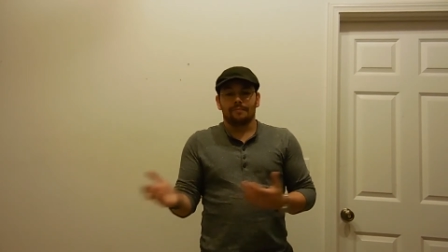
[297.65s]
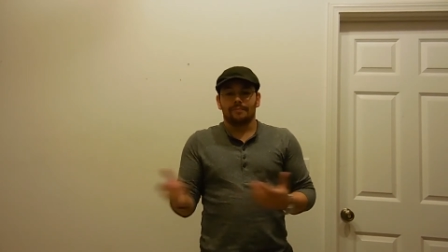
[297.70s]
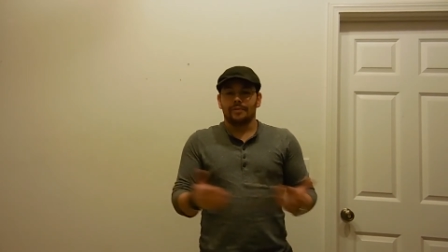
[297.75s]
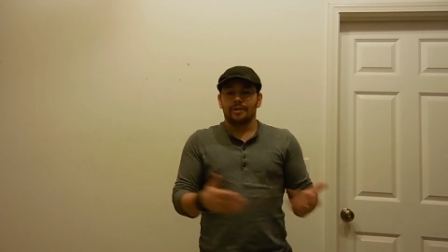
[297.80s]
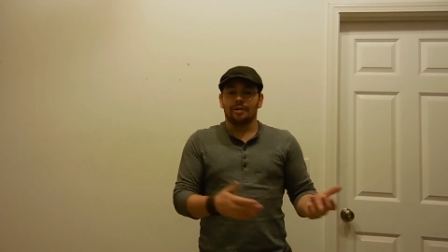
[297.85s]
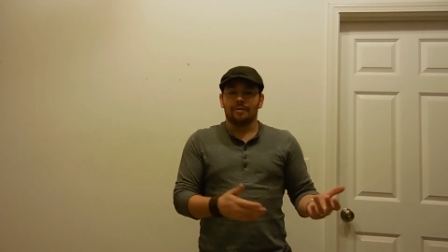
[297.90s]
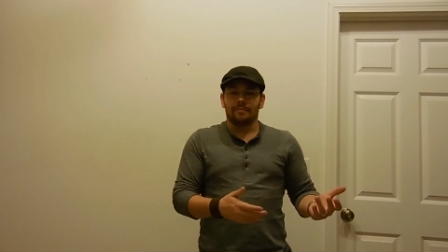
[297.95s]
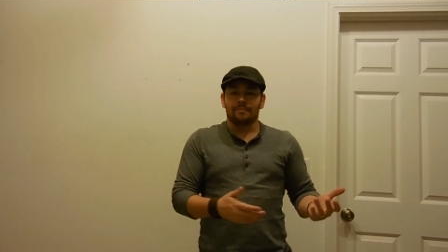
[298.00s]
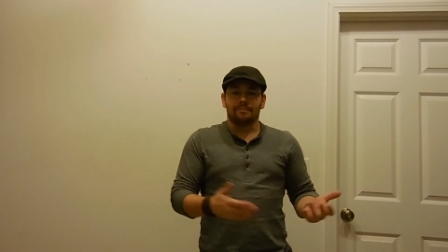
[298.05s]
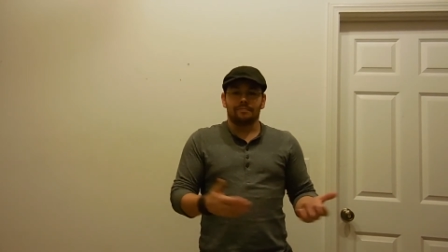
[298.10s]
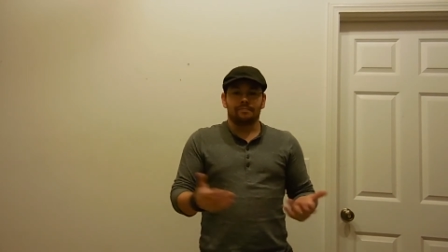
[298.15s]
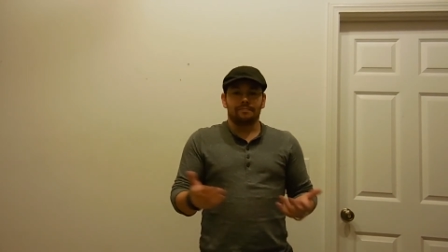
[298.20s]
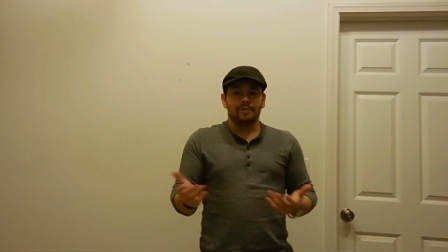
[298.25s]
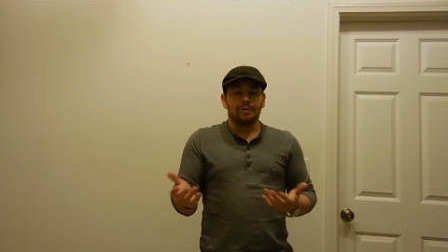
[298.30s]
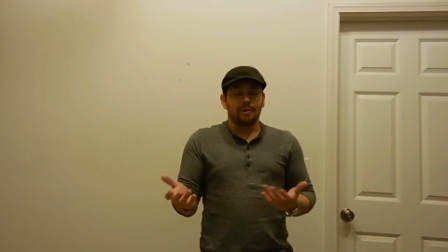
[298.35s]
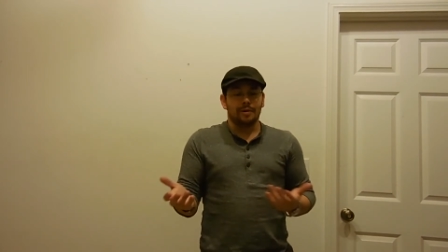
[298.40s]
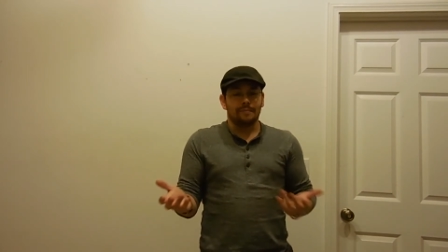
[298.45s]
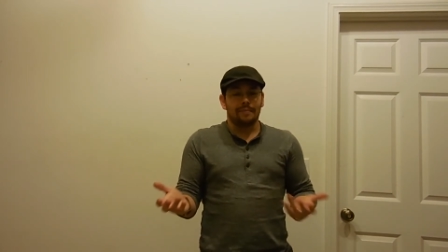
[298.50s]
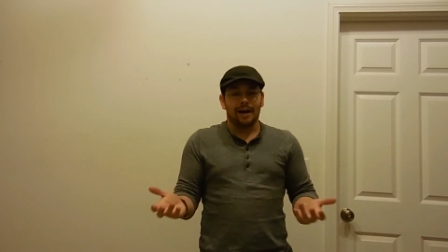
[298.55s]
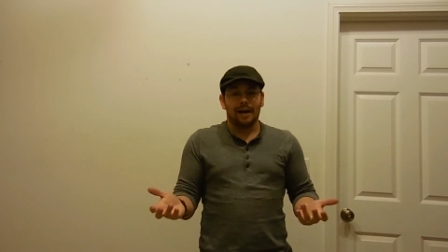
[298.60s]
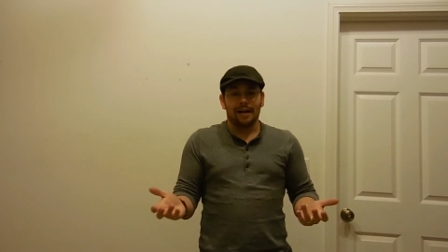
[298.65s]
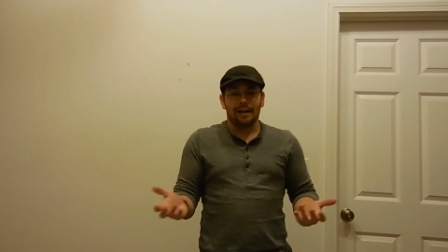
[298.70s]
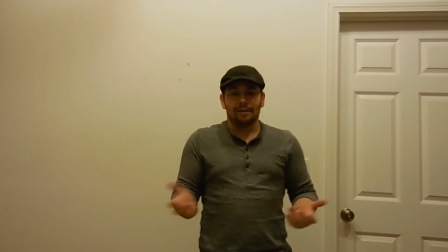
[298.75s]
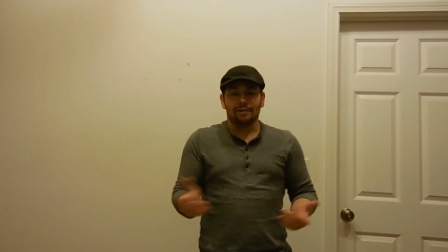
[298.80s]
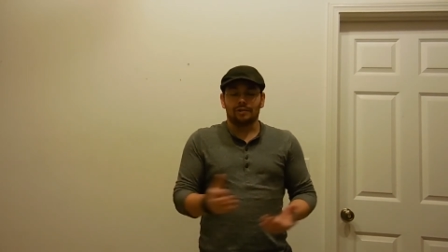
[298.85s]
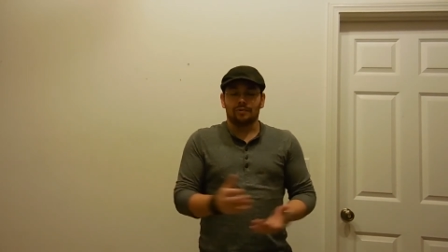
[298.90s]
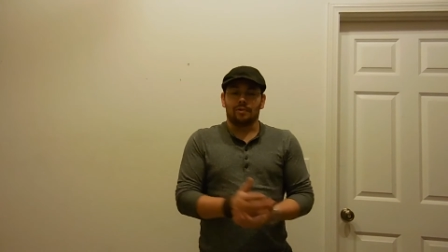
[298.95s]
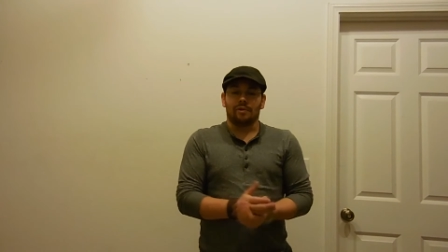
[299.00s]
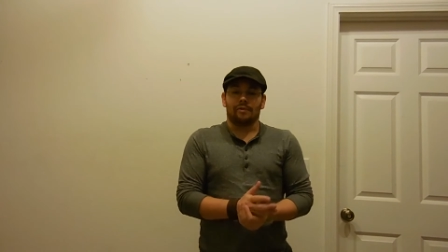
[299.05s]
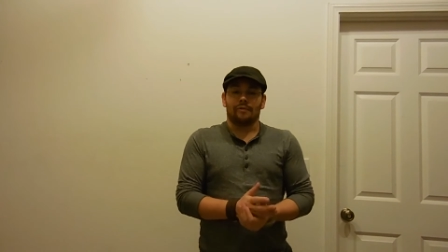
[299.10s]
you can buy it
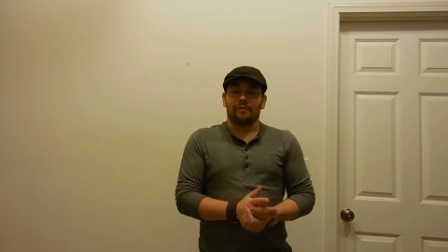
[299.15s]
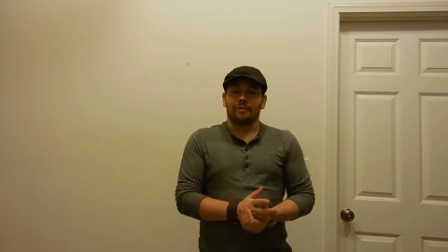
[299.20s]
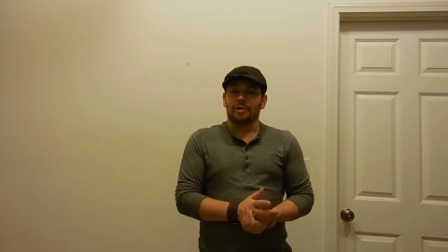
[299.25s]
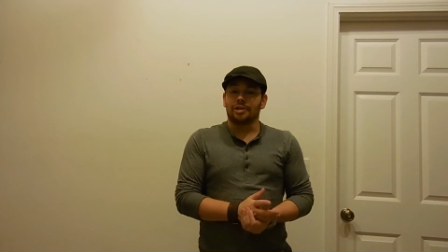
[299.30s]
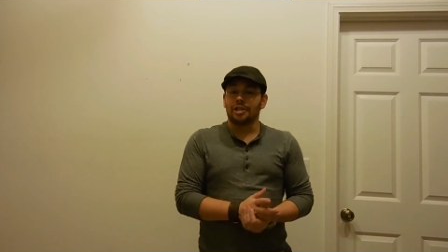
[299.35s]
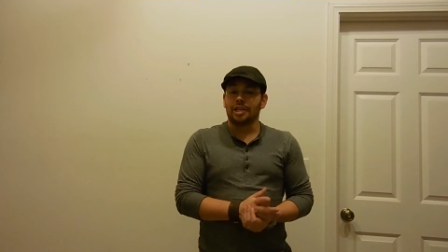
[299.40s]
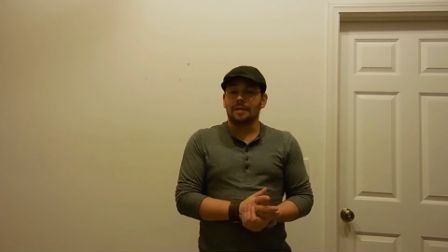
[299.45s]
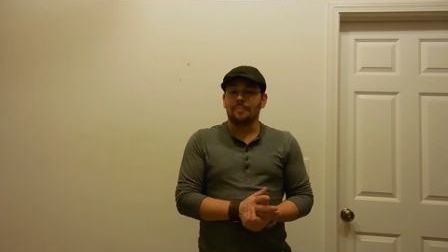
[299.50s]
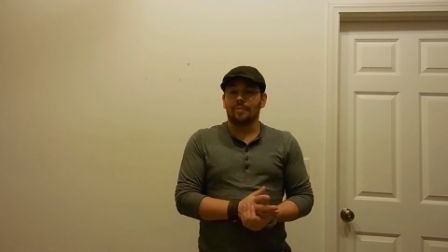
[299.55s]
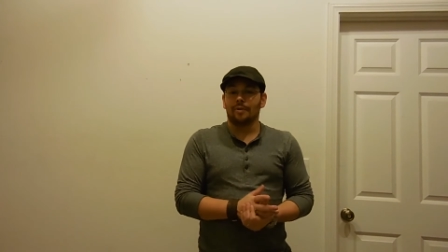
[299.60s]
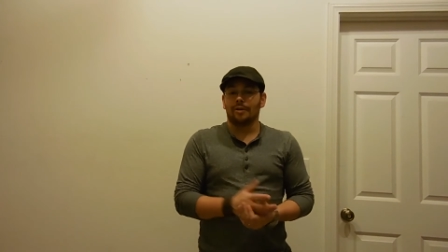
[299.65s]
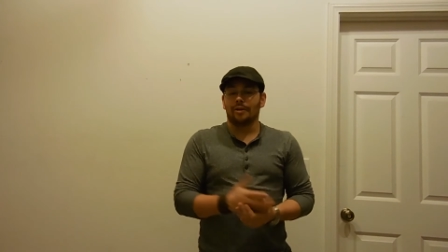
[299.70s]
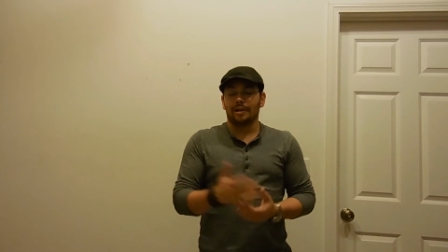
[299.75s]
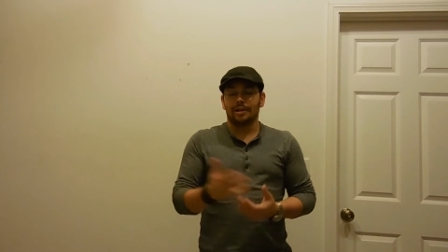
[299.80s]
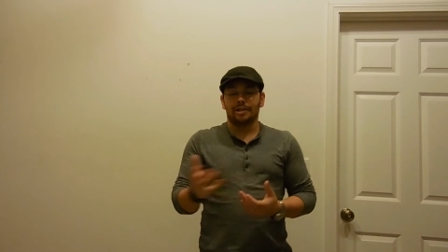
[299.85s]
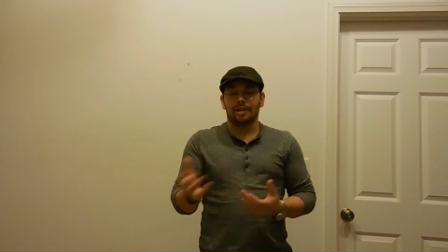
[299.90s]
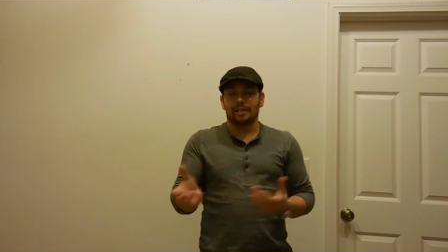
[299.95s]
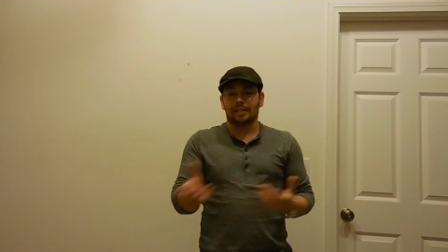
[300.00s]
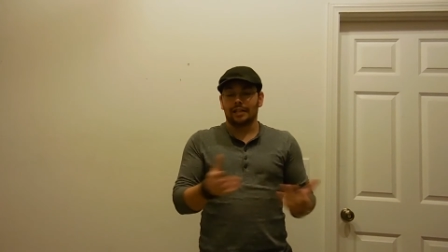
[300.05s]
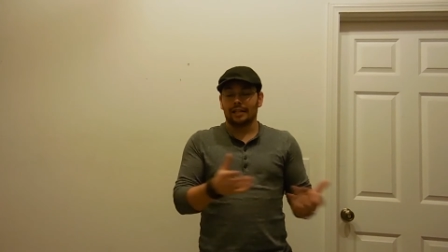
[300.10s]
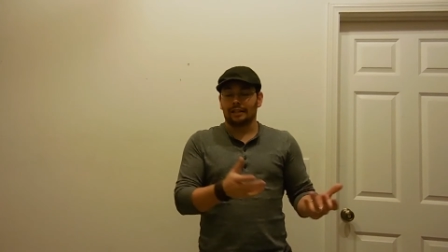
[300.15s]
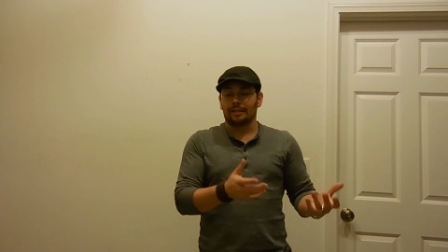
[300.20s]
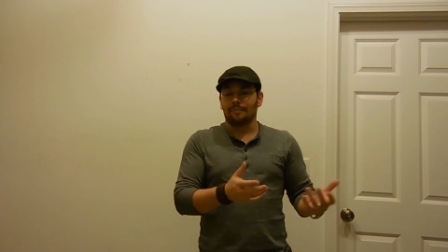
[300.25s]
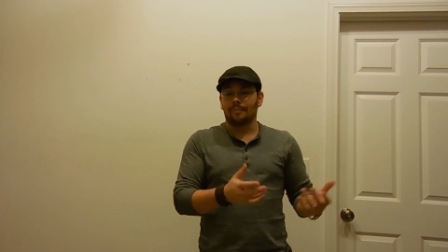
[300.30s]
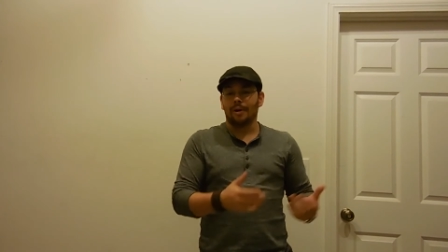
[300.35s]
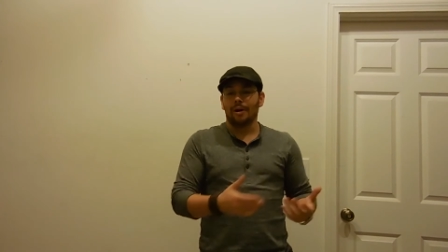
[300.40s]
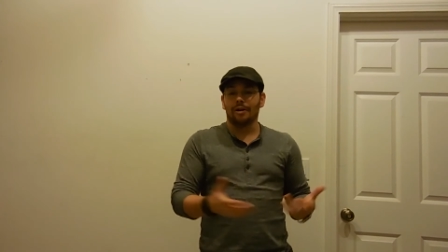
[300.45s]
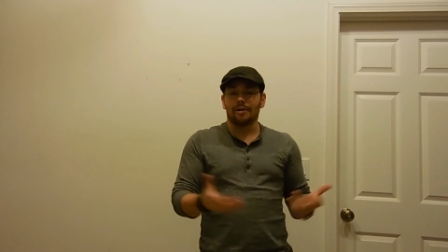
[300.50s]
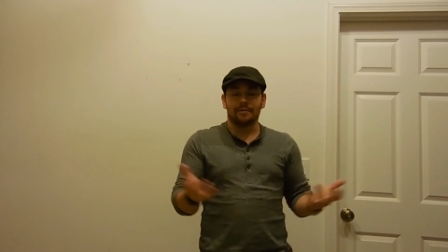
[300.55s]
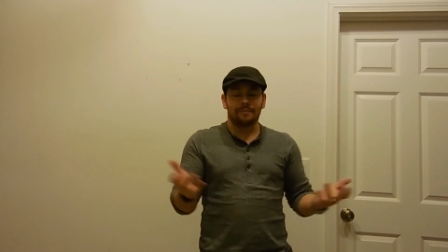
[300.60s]
elsewhere for cheaper and just get the
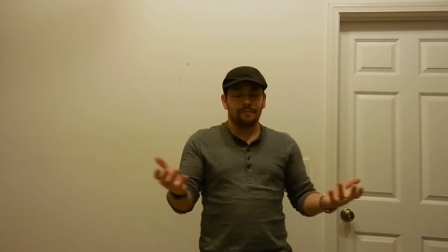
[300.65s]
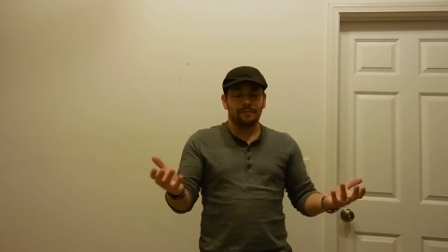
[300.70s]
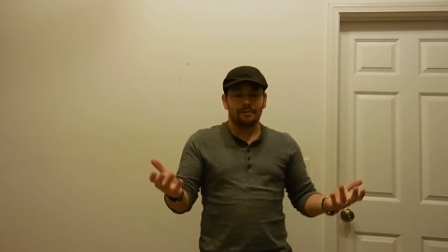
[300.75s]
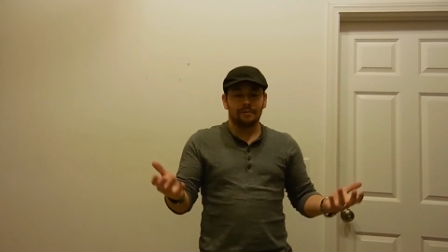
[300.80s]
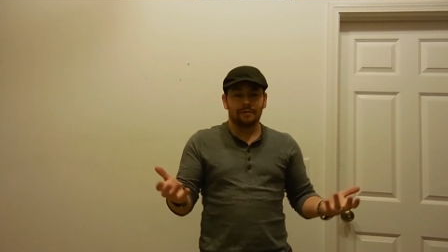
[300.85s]
part,